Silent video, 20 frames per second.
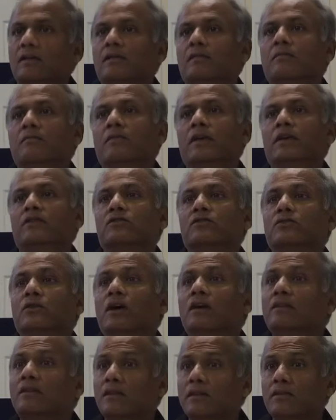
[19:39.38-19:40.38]
makes you
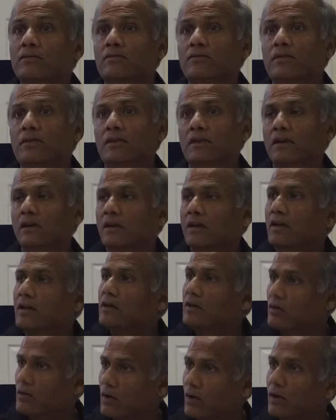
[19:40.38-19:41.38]
a thief.
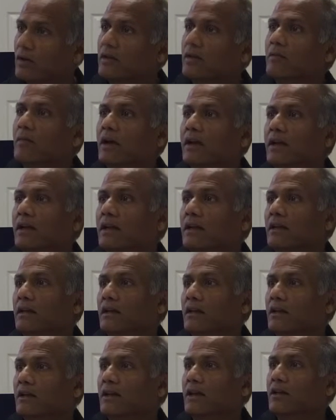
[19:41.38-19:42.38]
All the money
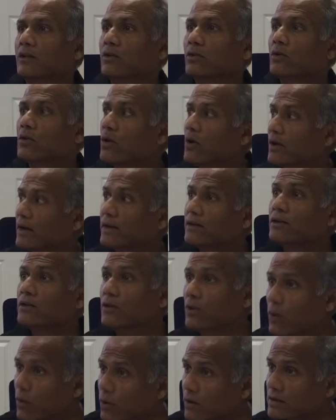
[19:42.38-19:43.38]
that you call it
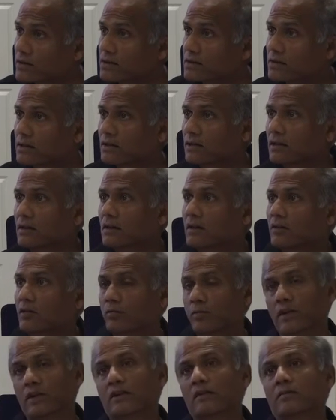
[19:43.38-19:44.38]
yours, you
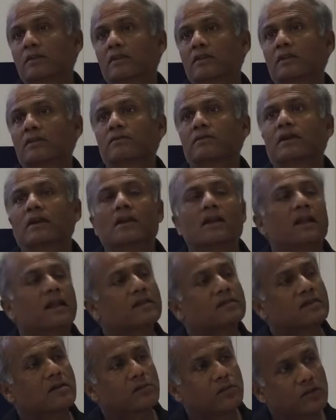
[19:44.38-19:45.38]
become a thief.
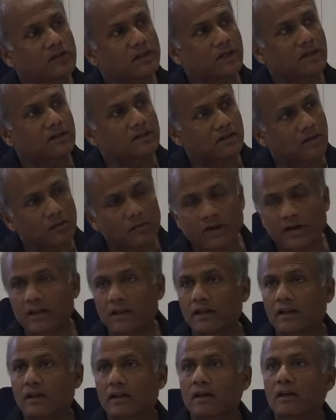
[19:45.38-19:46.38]
And supposing
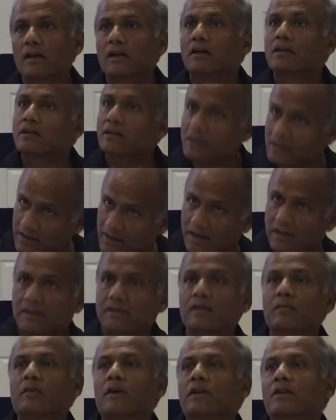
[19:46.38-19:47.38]
somebody steals
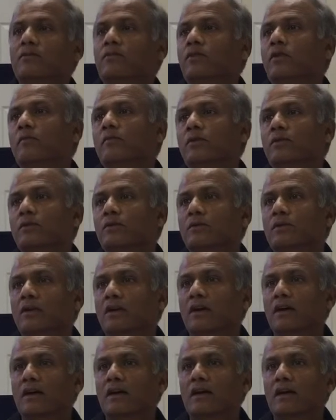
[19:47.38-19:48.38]
the money from you,
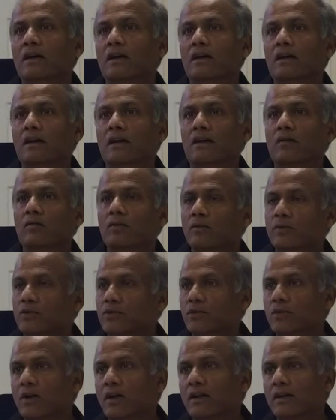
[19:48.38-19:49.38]
and what would
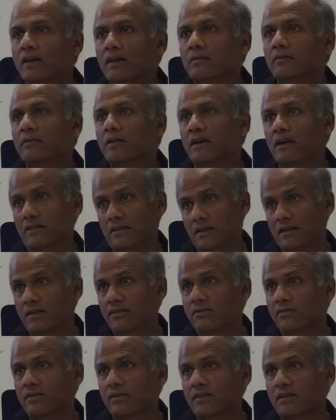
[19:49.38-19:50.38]
you call him? A
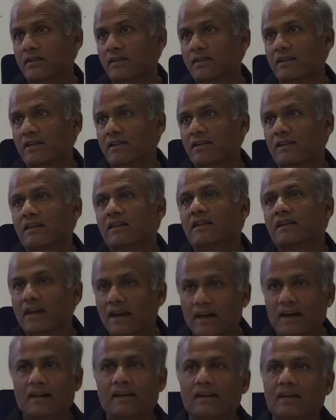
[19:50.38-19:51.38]
thief?
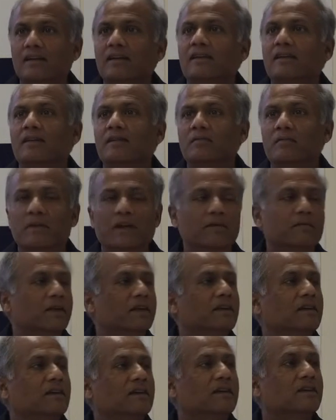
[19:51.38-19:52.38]
Yeah,
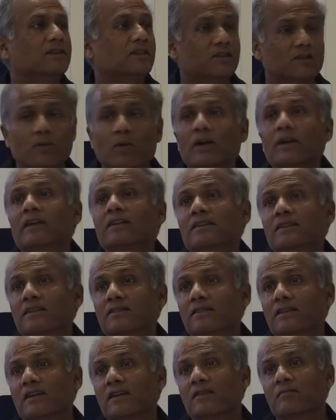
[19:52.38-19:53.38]
maybe. He's a smaller
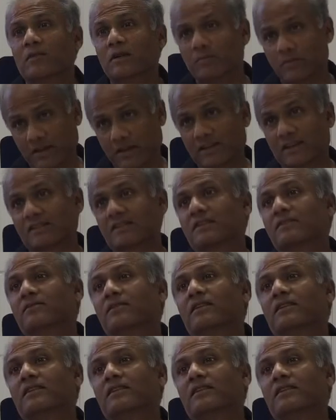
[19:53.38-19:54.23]
thief, but bigger thief